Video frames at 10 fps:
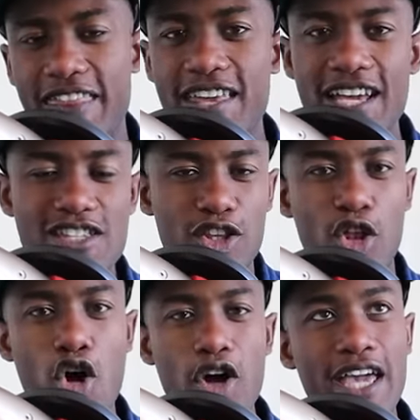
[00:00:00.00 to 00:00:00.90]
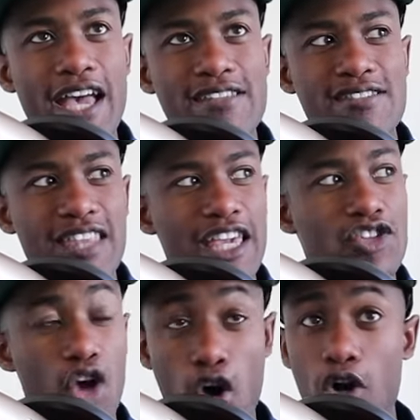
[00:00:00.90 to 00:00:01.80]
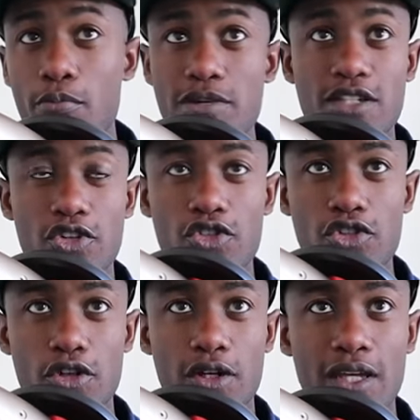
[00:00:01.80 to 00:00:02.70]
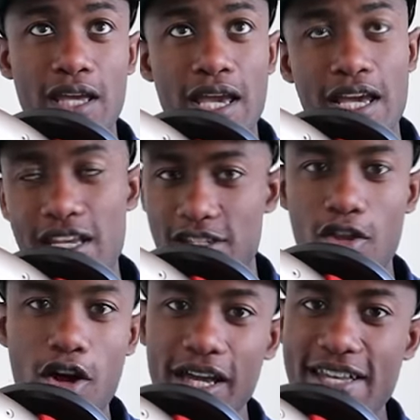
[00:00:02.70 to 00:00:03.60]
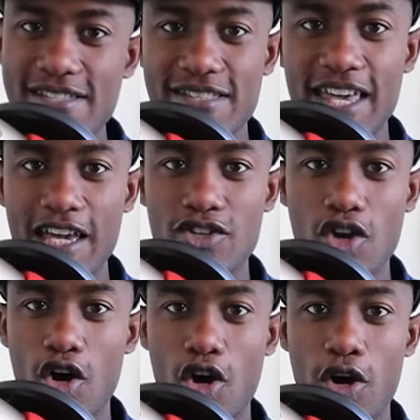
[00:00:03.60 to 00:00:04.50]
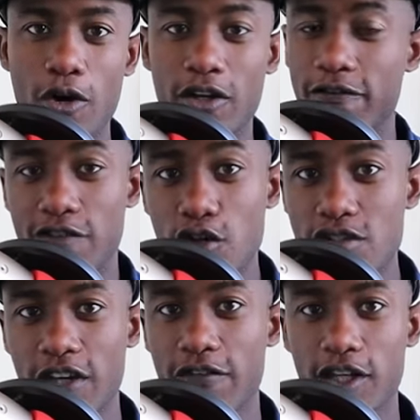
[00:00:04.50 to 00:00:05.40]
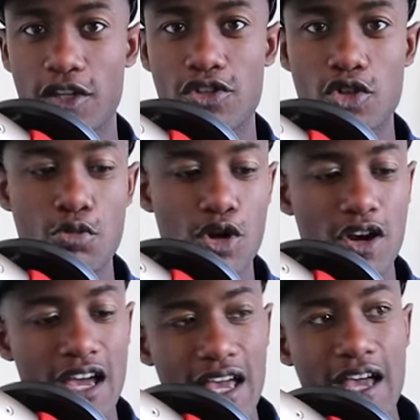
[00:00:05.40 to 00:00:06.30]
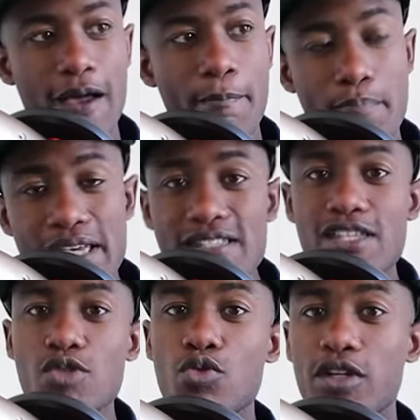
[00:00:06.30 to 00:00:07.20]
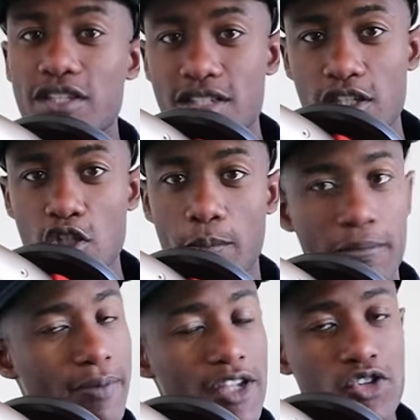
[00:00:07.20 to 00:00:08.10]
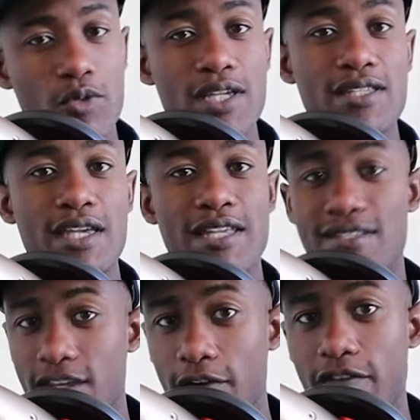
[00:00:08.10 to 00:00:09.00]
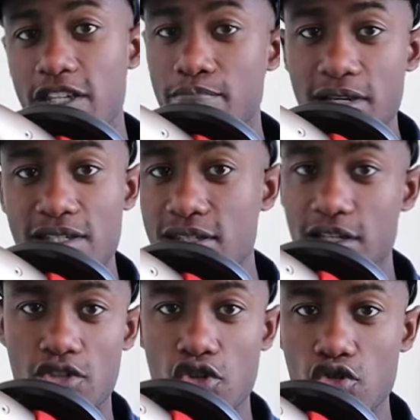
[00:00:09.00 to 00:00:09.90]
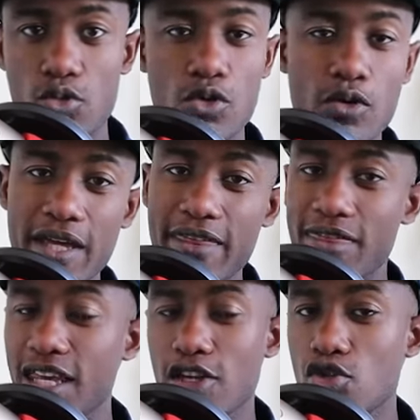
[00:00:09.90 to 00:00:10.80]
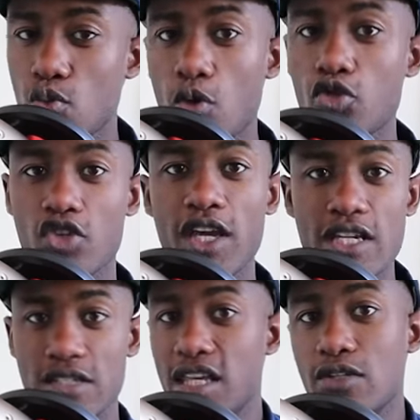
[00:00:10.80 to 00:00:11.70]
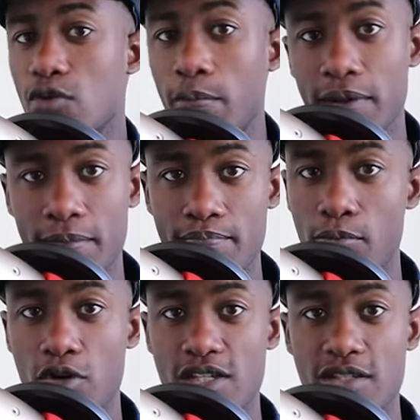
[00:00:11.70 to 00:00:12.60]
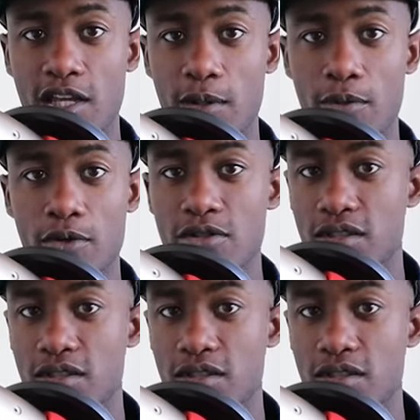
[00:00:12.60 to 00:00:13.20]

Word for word: I think as long as things are misunderstood and as long as things are confusing for the consumer, business will continue to perpetuate itself as business as usual and things won't change. Things won't be more sustainable.